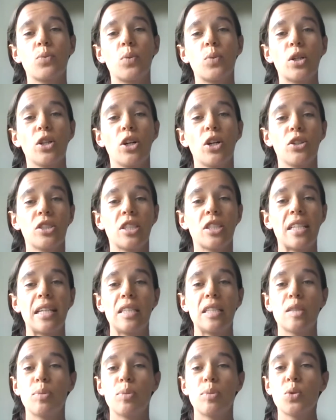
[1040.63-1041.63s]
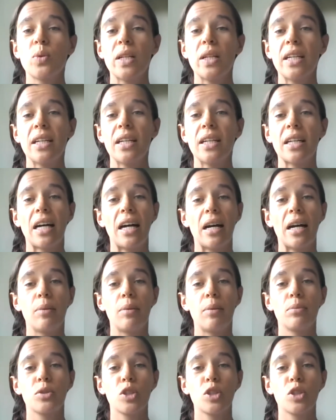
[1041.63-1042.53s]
will alternate between um,